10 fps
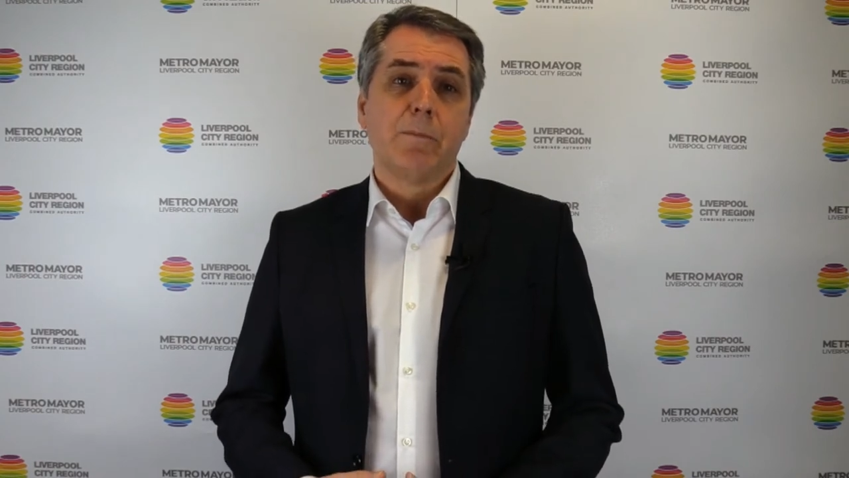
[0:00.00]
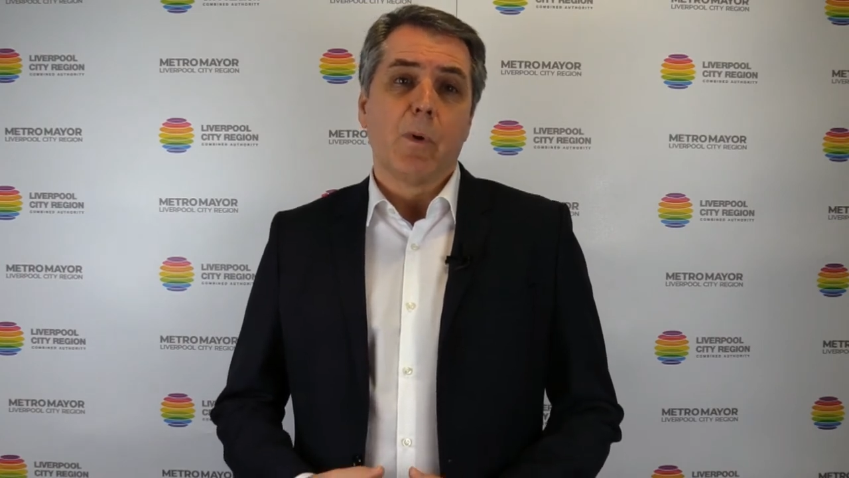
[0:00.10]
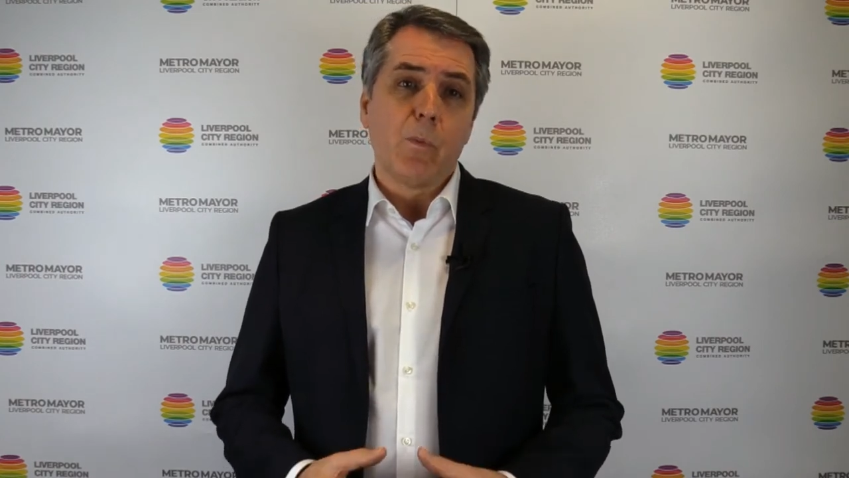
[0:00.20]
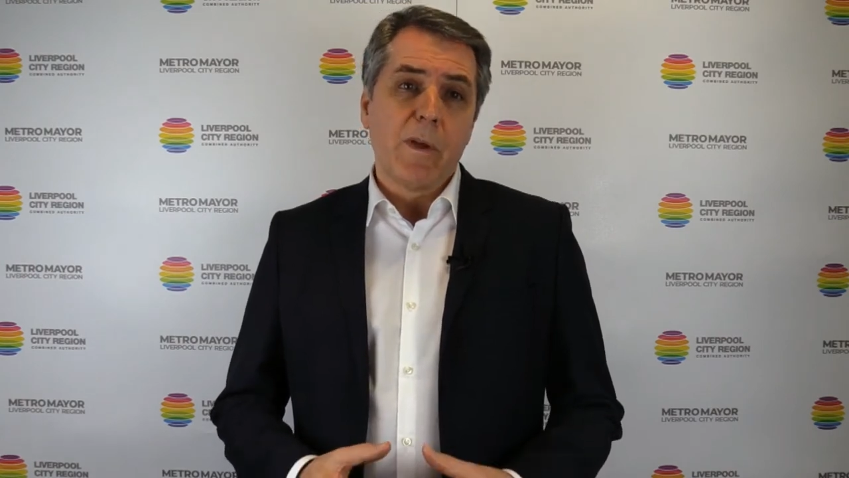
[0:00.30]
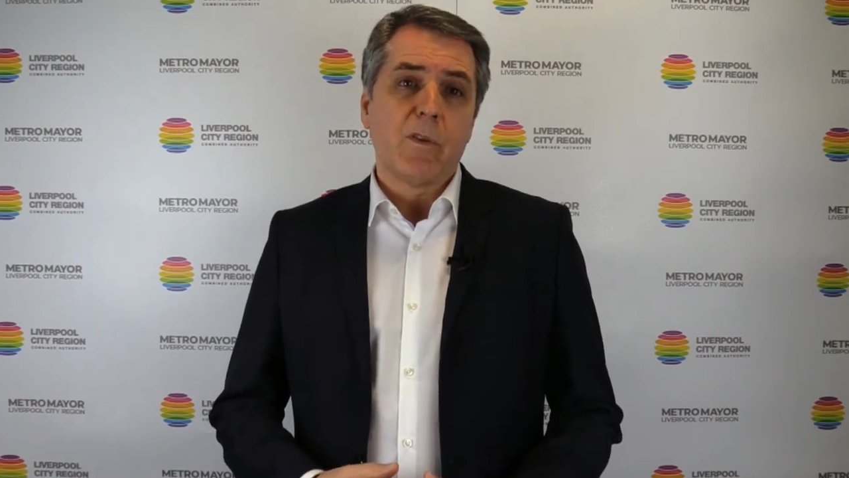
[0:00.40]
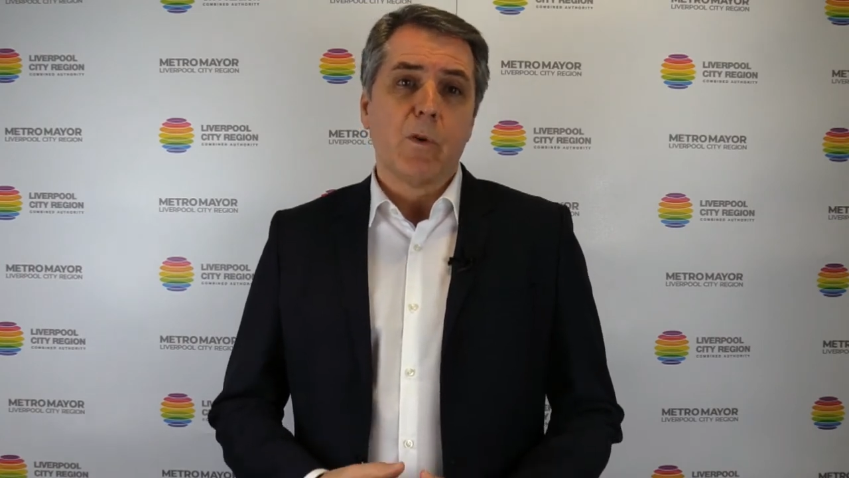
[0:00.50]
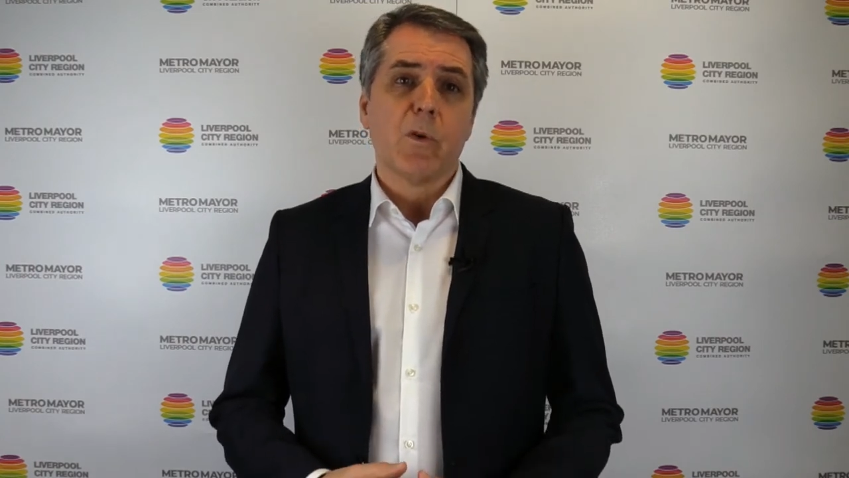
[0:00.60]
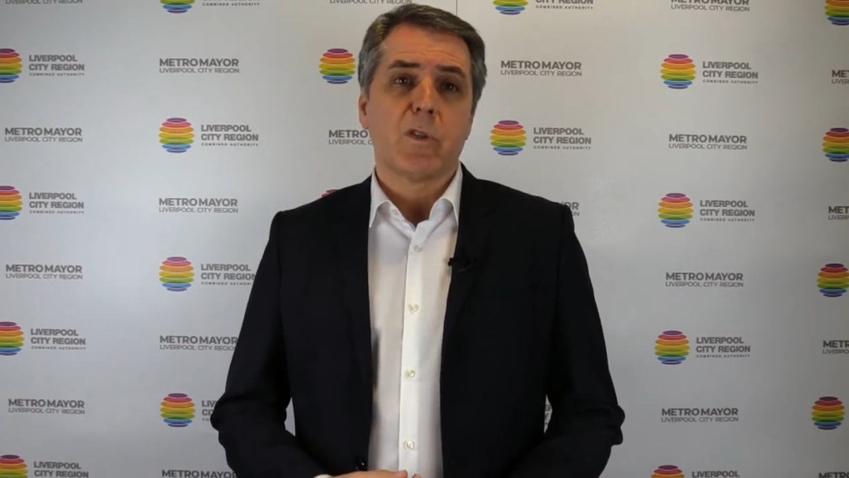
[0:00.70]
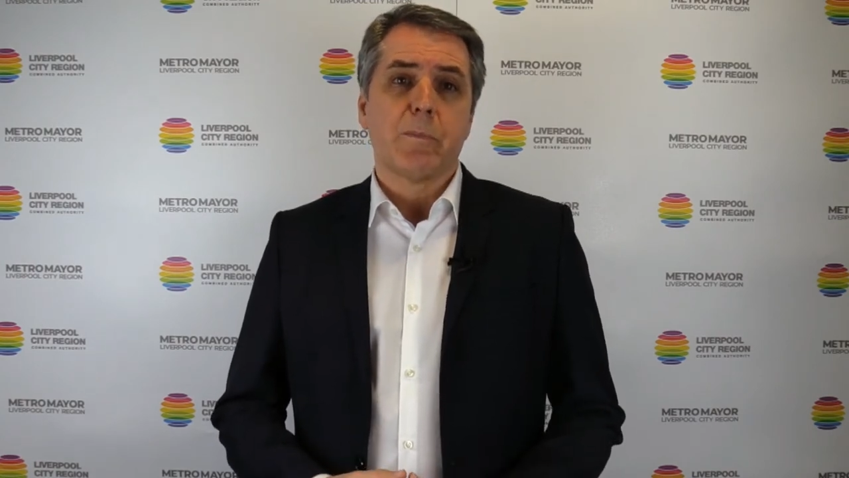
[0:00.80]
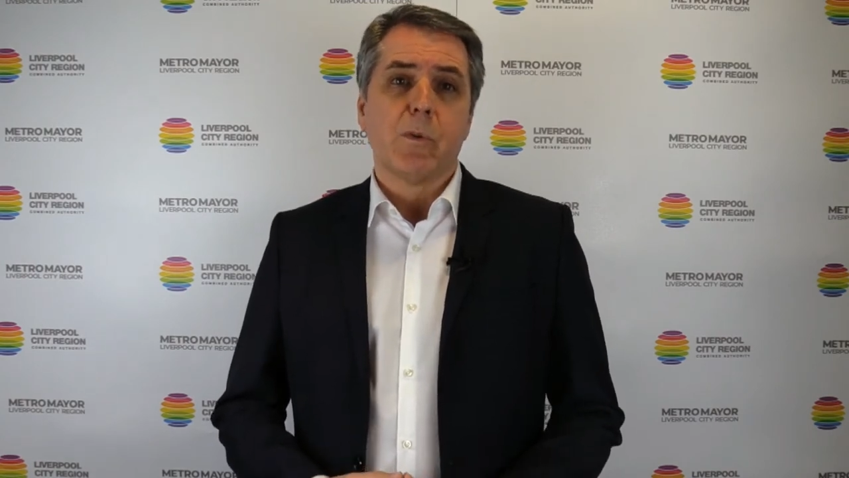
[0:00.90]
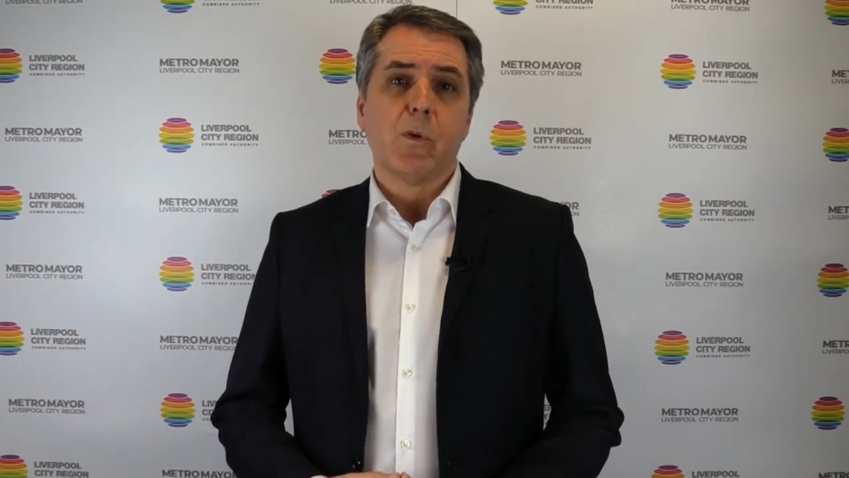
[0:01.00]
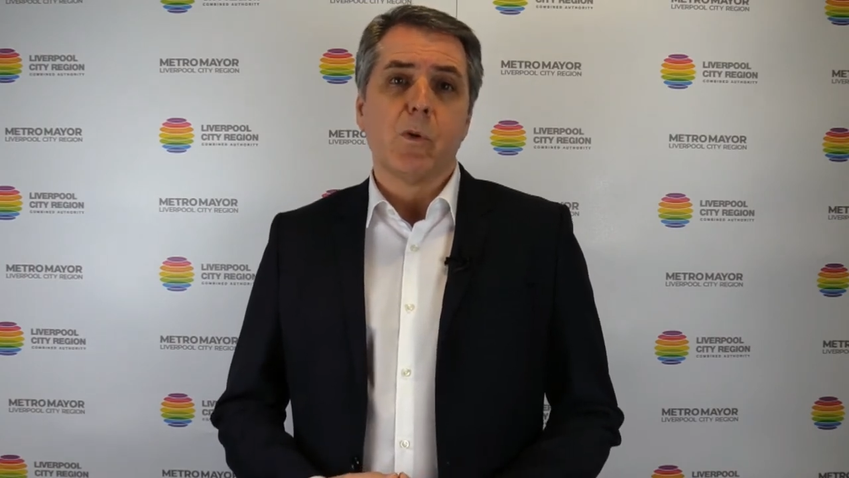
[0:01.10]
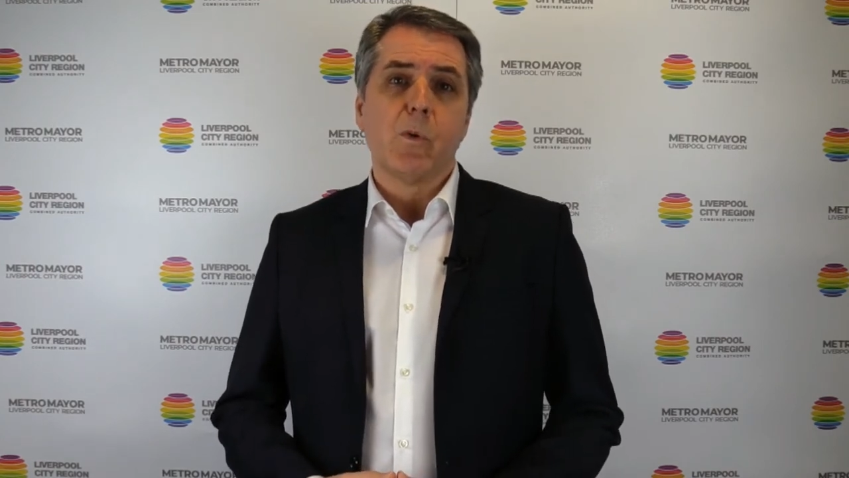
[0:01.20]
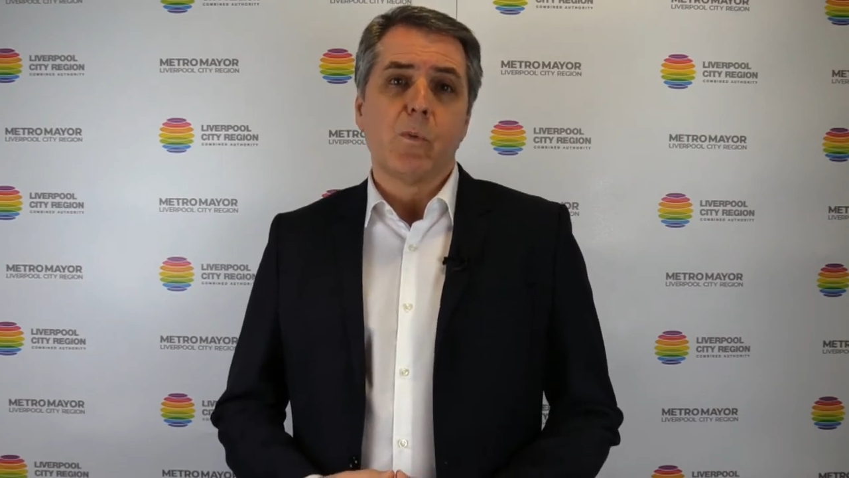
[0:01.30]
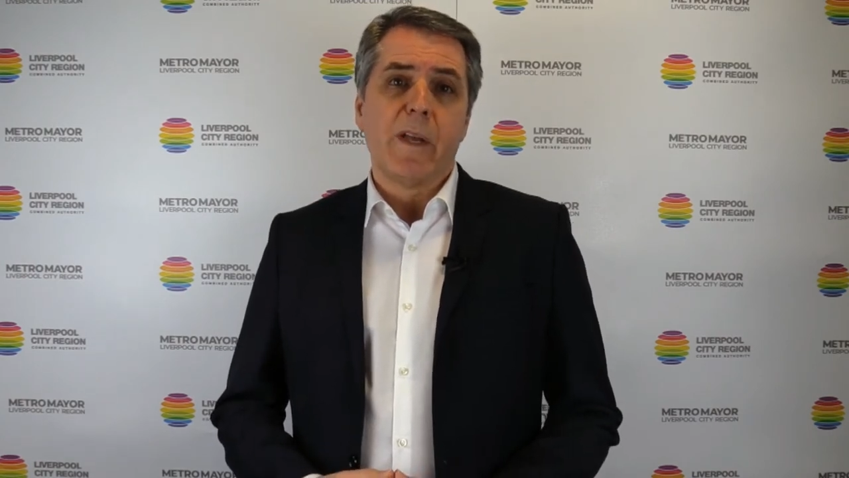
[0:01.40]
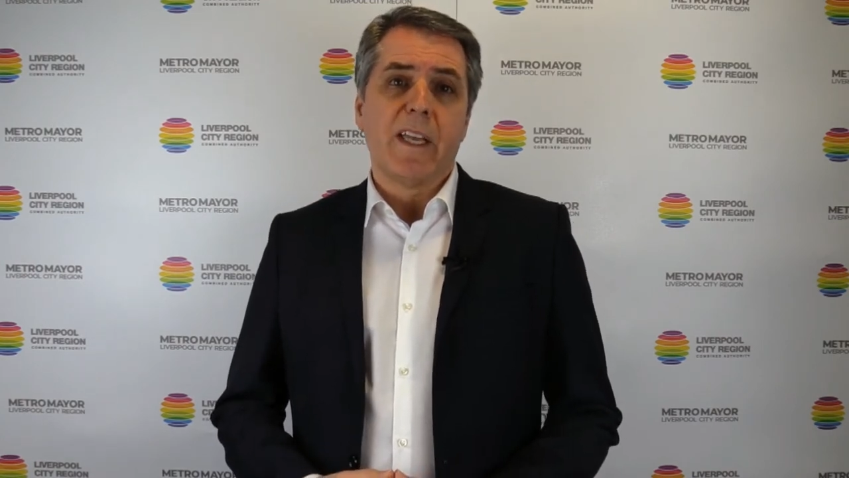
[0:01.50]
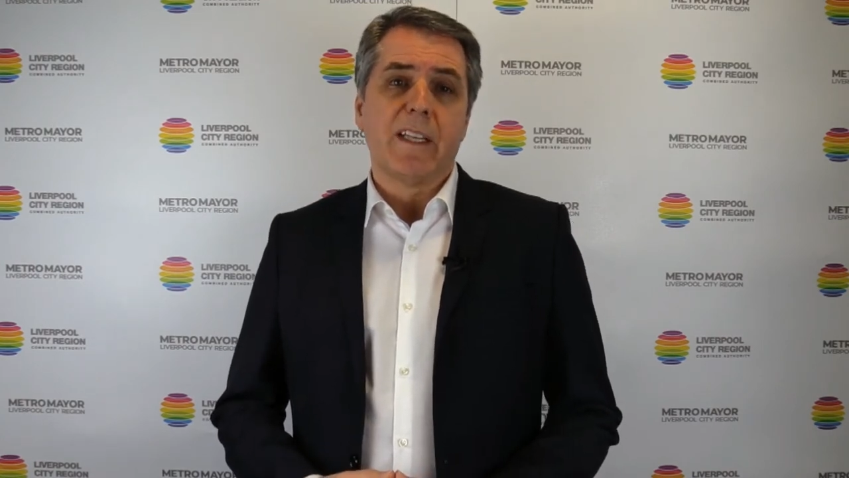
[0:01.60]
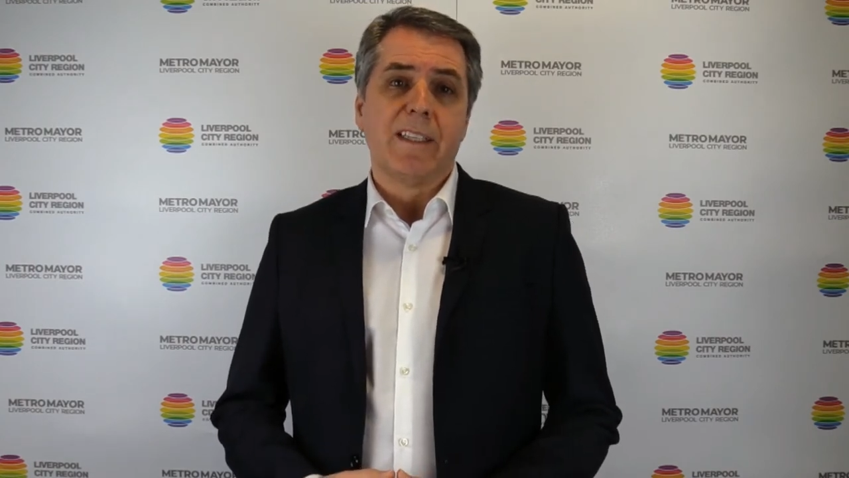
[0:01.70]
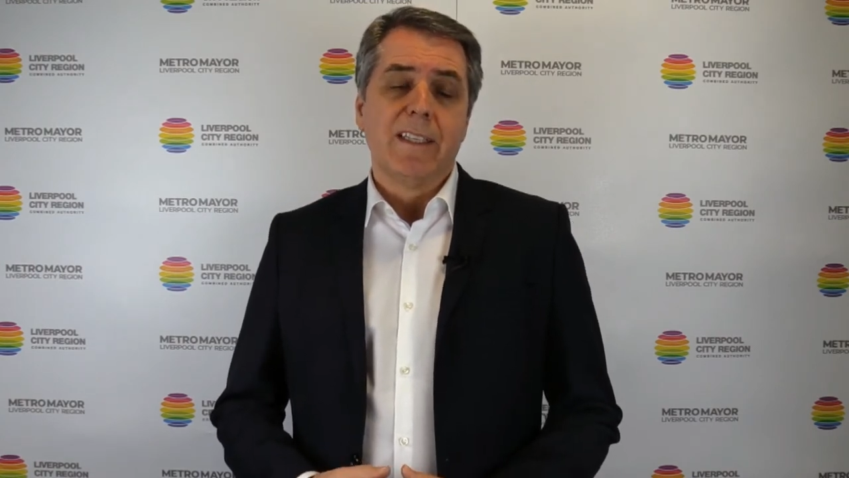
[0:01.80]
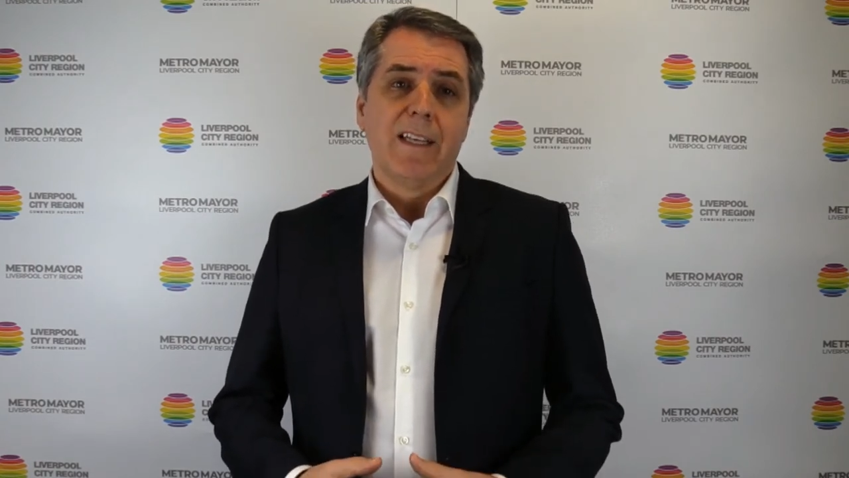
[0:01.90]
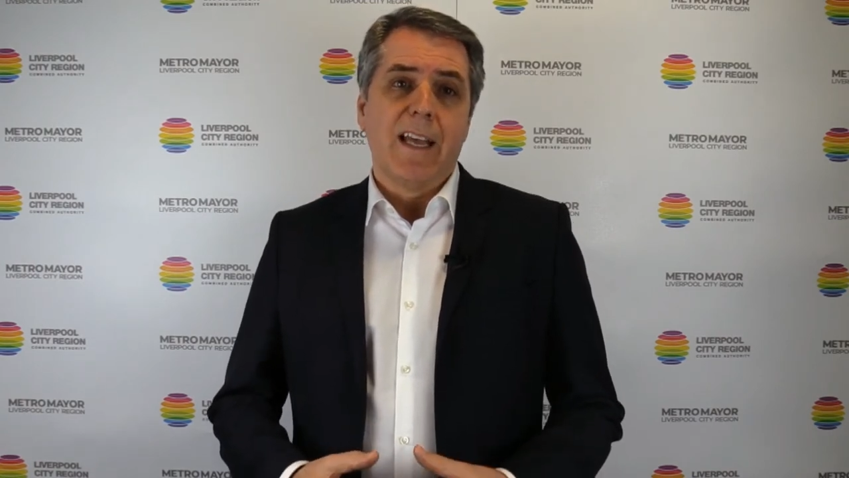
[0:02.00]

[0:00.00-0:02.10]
But with your support, we can